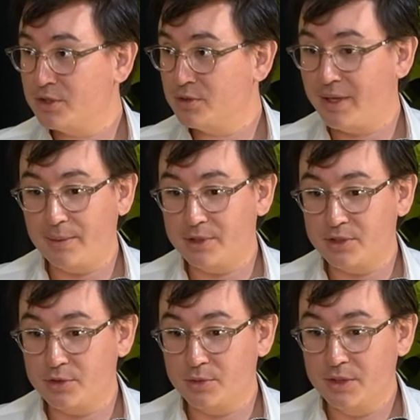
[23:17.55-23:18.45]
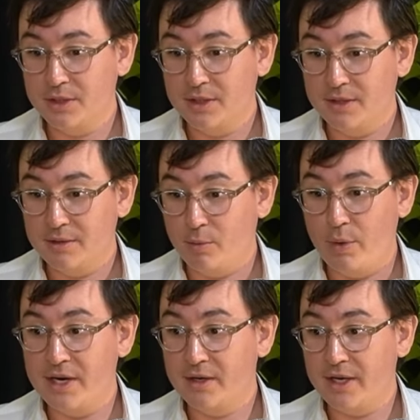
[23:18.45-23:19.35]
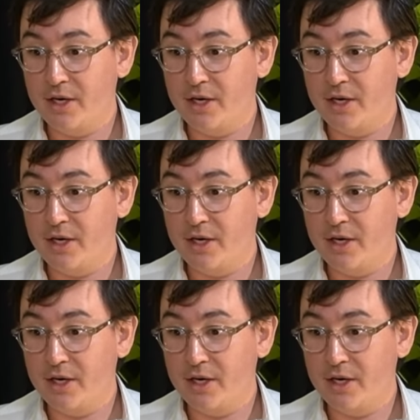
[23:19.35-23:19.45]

to being able to win,